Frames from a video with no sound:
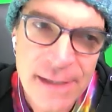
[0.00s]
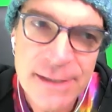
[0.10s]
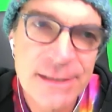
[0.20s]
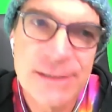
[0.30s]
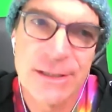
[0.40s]

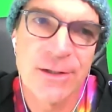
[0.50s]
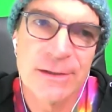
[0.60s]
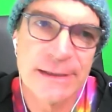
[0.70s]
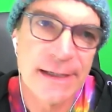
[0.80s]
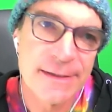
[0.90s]

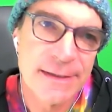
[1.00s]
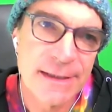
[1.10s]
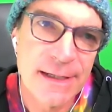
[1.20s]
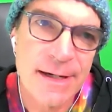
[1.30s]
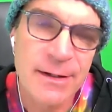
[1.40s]
necessarily, I
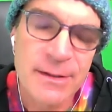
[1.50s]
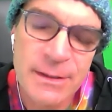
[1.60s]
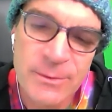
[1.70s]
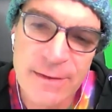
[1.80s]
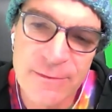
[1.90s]

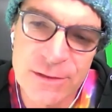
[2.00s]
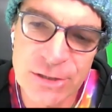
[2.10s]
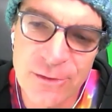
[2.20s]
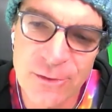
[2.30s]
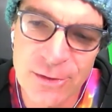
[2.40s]
think we have a
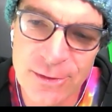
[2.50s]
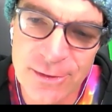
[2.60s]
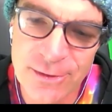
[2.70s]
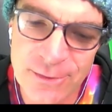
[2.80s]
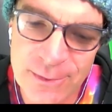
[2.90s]
general,
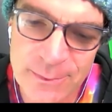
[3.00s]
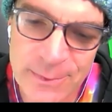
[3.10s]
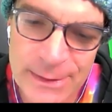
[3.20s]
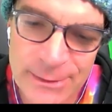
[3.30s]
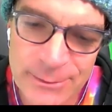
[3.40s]

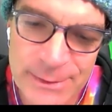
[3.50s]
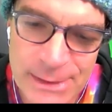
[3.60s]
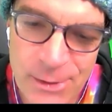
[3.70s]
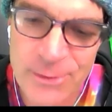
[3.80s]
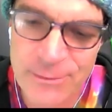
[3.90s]
we
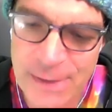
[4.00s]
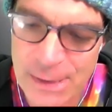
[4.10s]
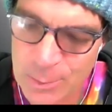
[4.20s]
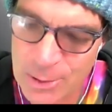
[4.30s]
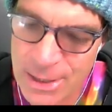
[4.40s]
know the
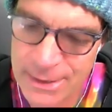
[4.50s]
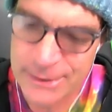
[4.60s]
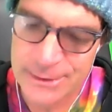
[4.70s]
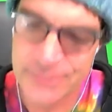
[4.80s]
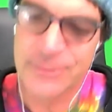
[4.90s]
final
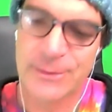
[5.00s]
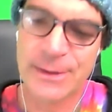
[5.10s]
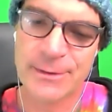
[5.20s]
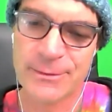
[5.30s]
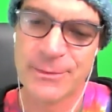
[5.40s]
product of
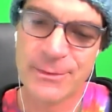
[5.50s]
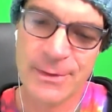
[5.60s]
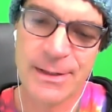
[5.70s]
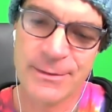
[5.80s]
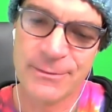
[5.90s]

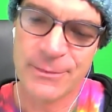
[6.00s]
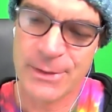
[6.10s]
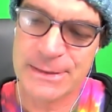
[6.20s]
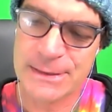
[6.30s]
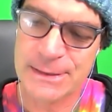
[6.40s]
for
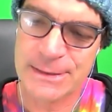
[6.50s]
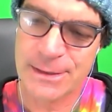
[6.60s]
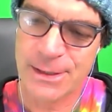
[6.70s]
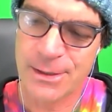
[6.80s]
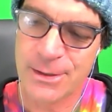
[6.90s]
instance,
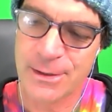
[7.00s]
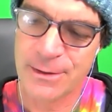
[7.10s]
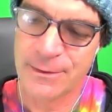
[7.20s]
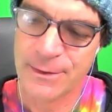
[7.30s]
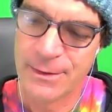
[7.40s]
on
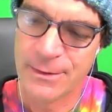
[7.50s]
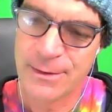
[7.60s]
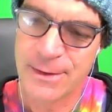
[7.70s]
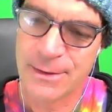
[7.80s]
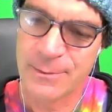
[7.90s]
our
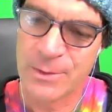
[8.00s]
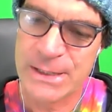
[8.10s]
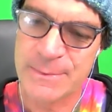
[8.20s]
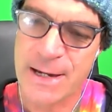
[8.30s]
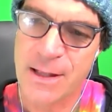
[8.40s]

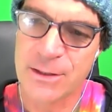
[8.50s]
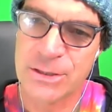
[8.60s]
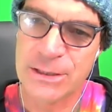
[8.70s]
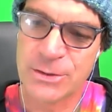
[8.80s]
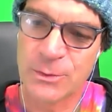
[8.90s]
marine
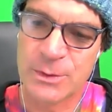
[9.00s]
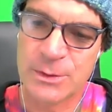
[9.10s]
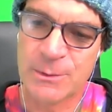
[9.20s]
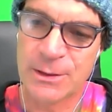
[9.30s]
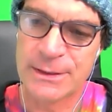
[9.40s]
biology children's
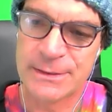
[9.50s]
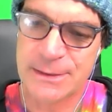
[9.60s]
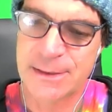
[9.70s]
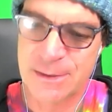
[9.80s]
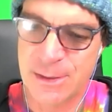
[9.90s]
book is
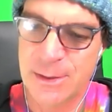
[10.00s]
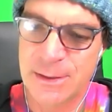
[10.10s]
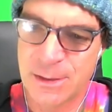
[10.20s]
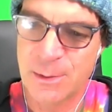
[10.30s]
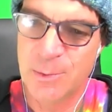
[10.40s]

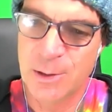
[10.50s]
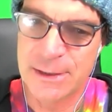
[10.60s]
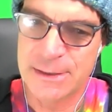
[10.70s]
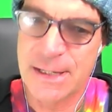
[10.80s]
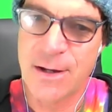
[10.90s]
the book
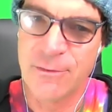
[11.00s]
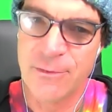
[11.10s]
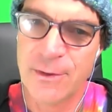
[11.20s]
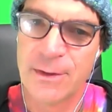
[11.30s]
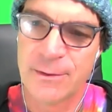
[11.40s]
itself.
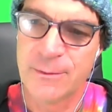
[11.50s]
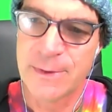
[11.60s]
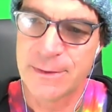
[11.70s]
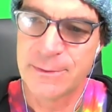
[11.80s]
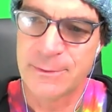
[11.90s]
With